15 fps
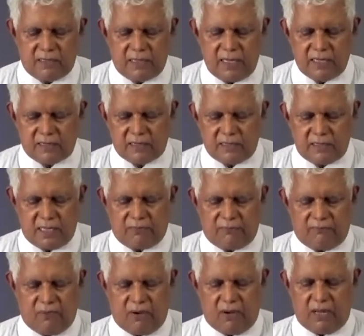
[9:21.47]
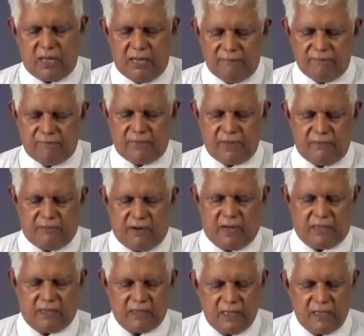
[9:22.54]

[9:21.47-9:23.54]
taste death for everyone.